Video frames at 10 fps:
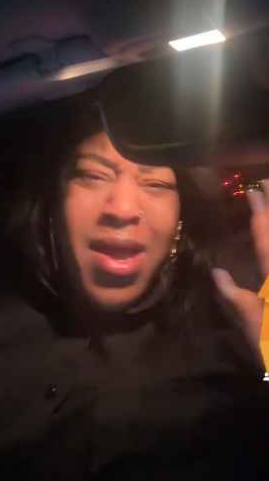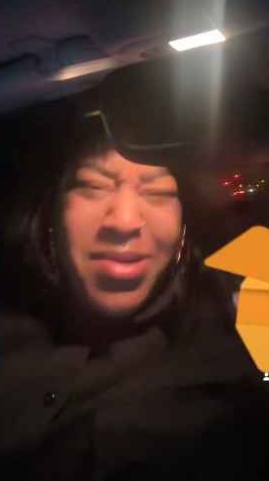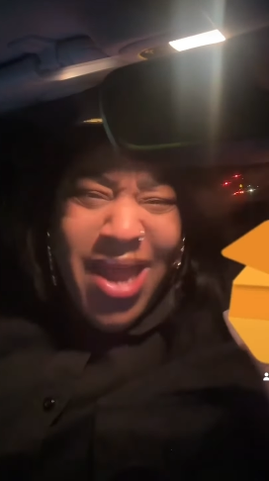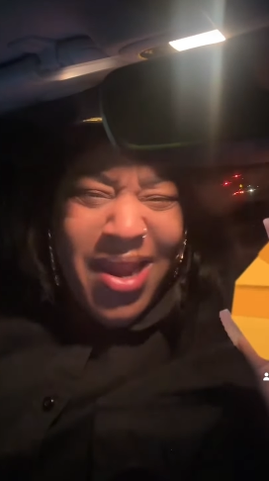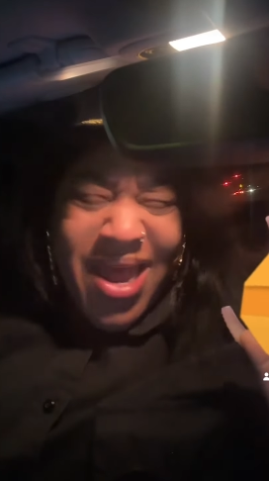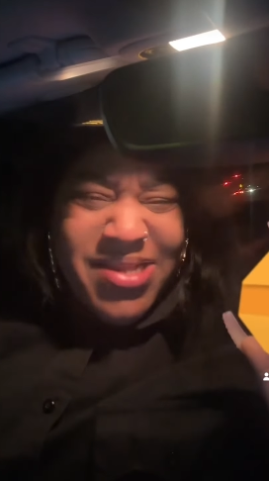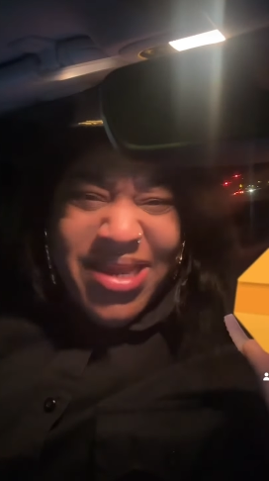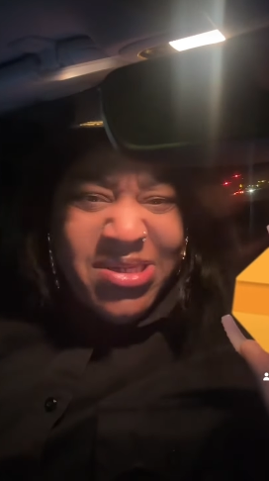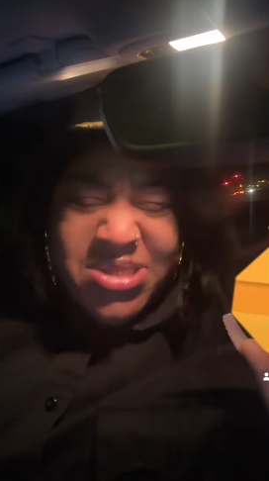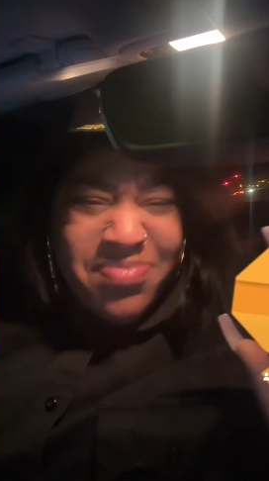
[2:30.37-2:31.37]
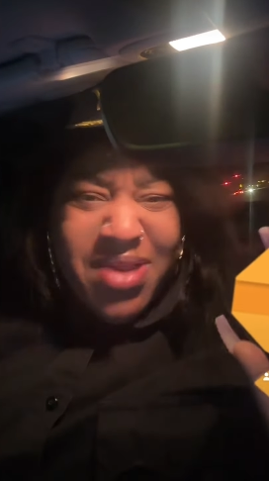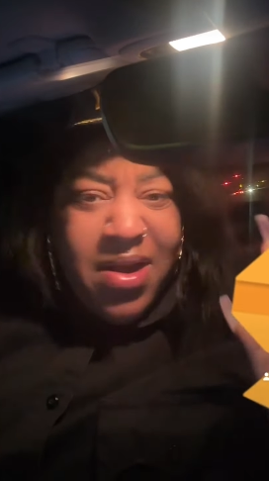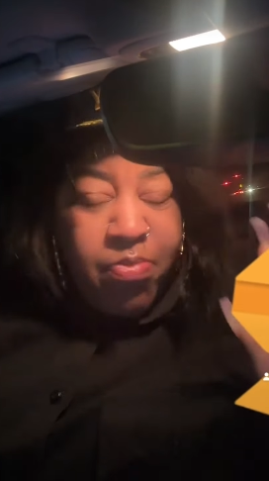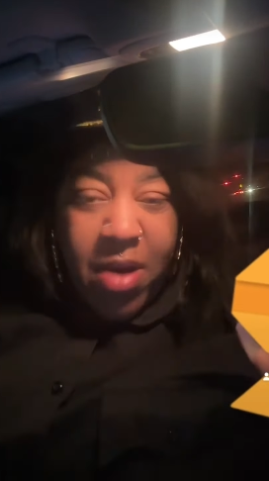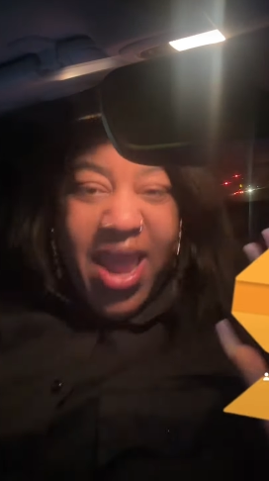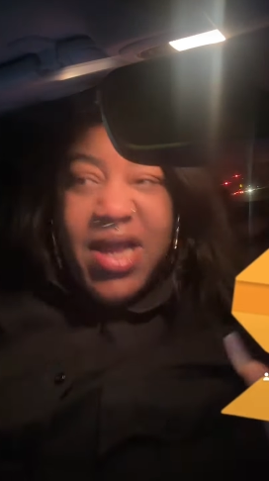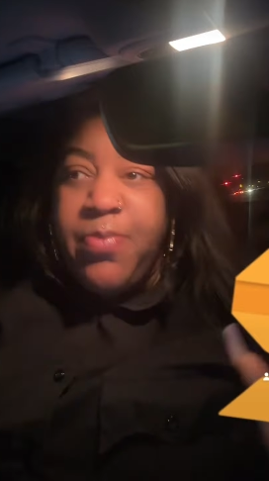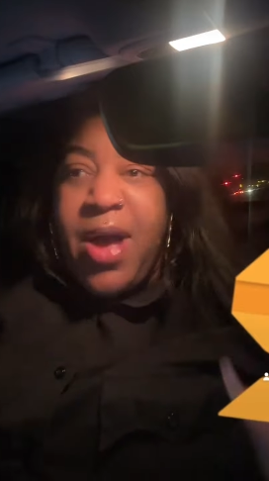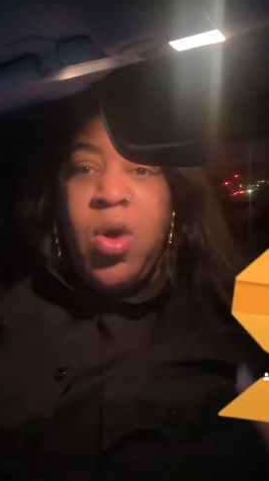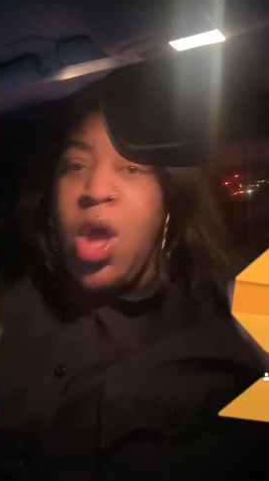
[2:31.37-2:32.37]
Not like that's something to brag
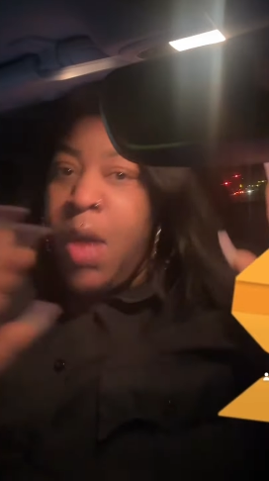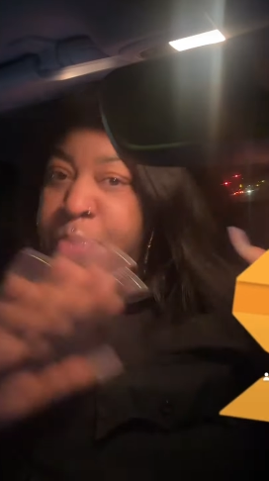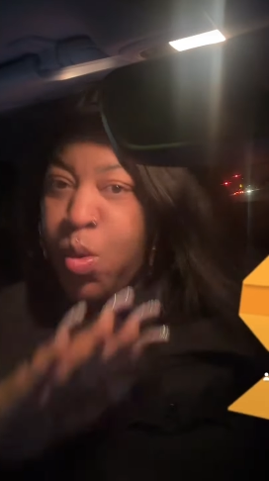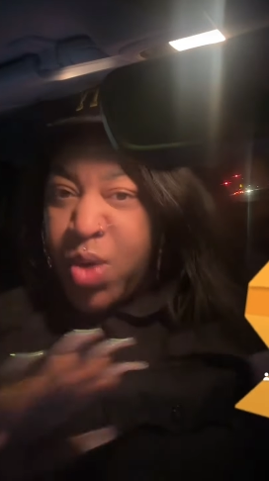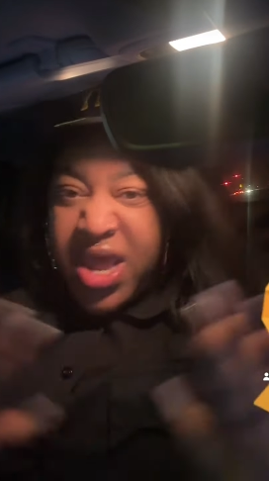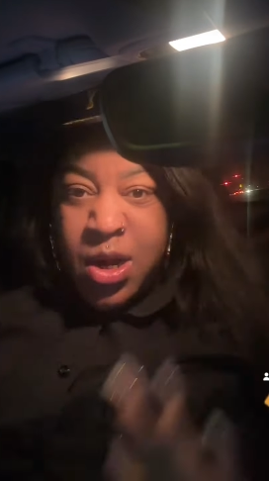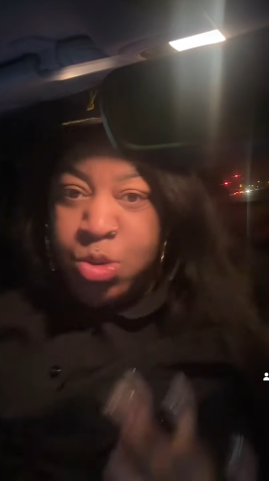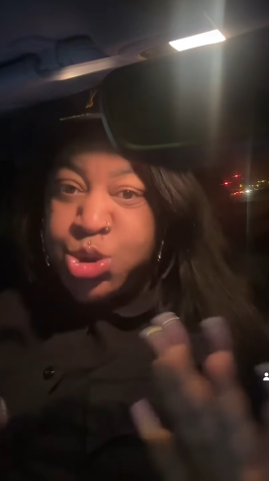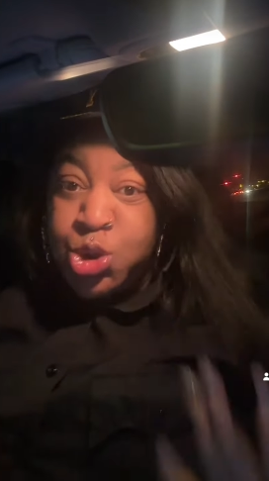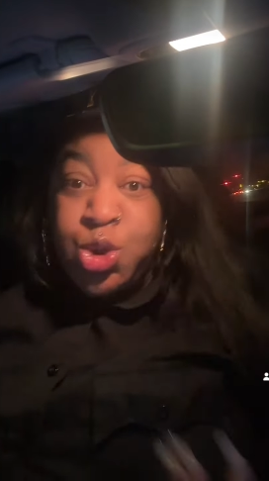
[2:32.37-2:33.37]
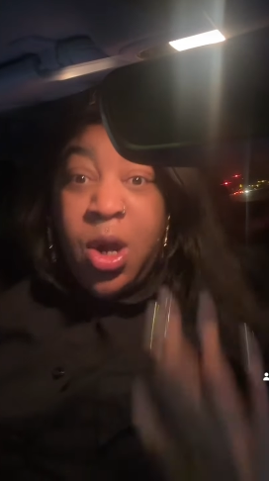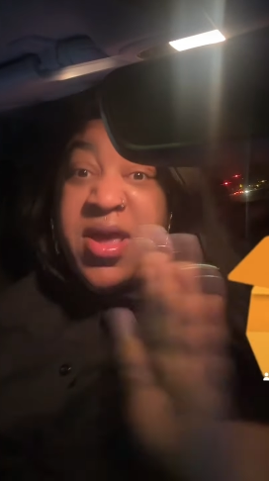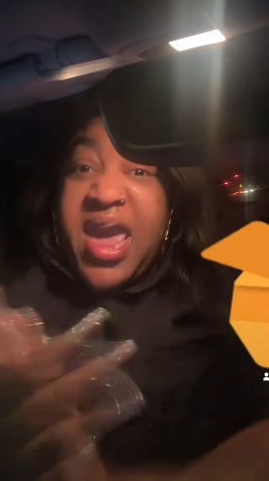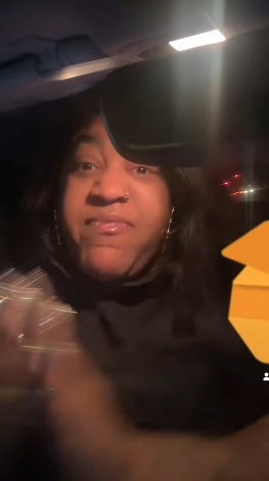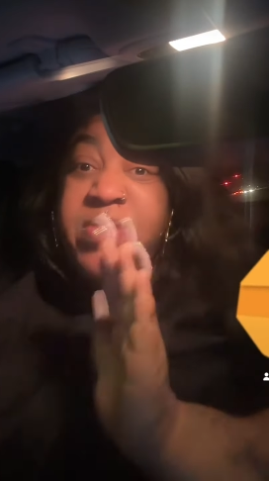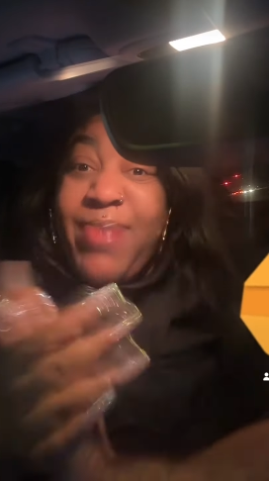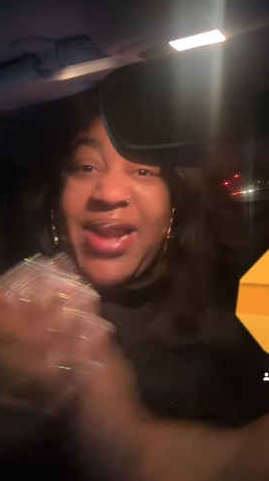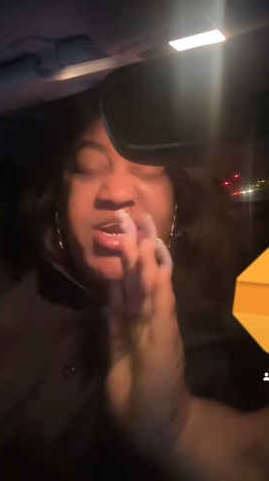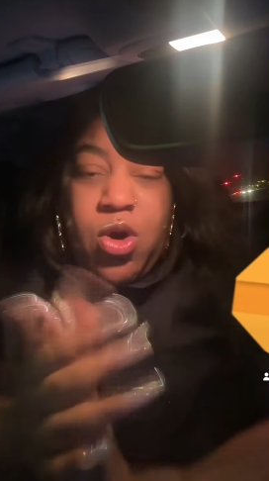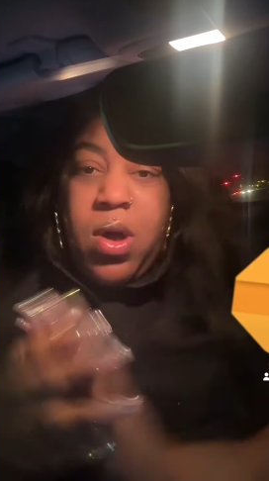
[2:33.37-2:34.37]
about, but win, lose, or draw,
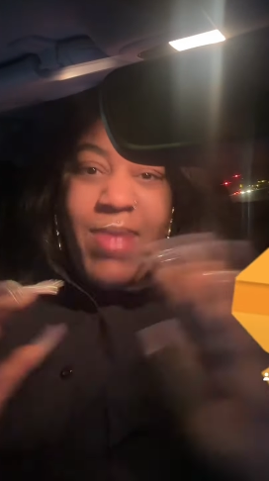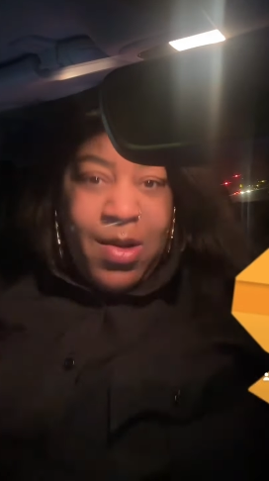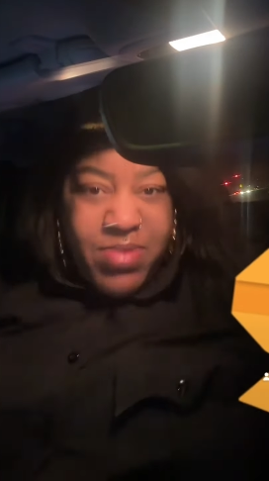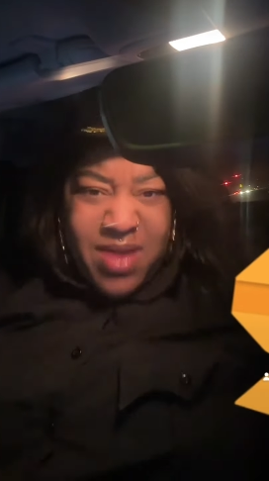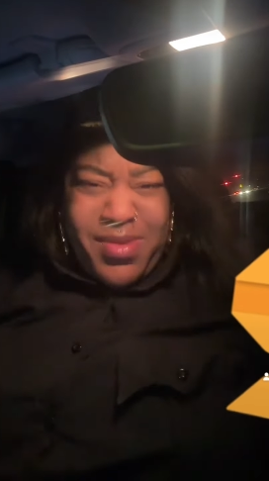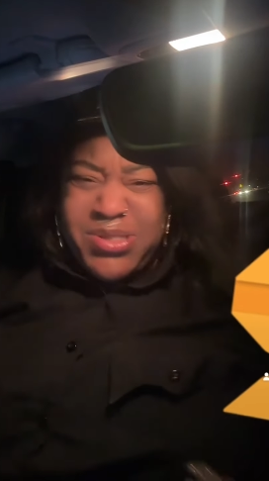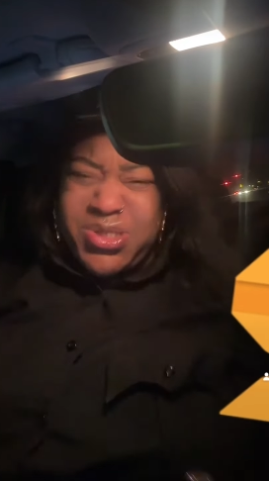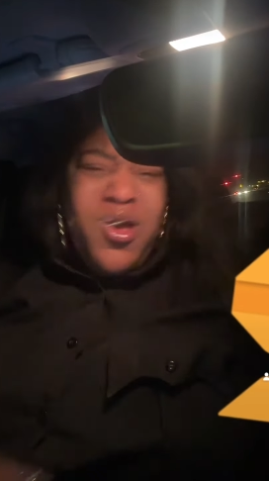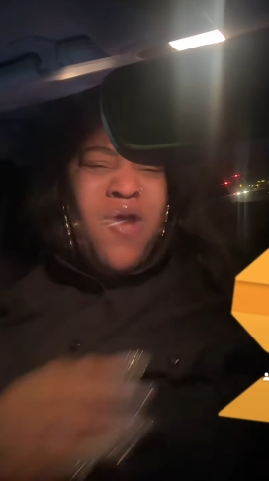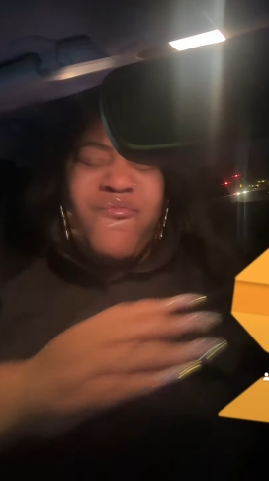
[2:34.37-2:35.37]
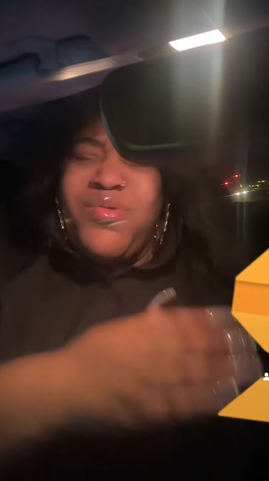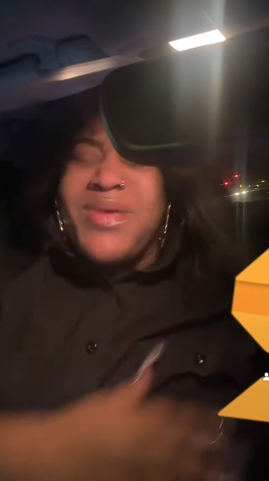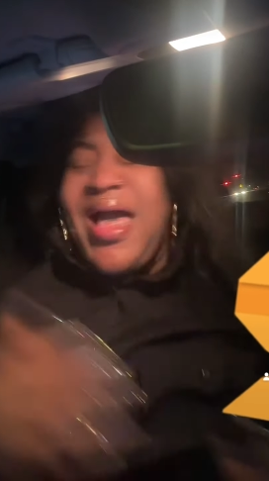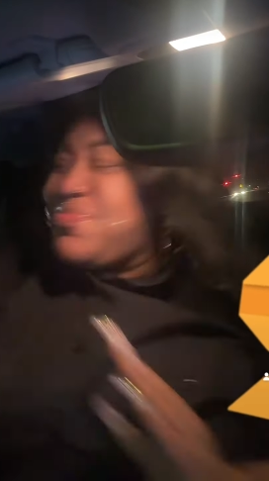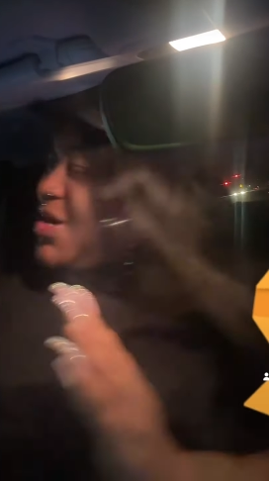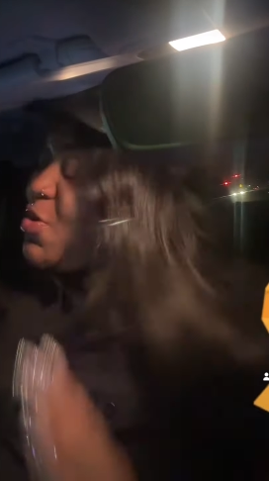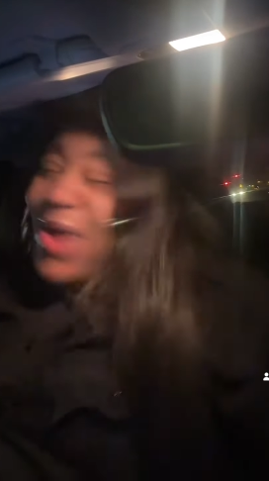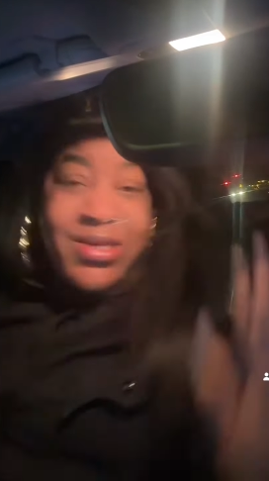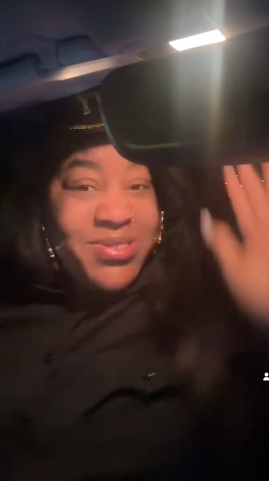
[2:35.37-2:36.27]
everybody know about me and my sister from Compton and Watts.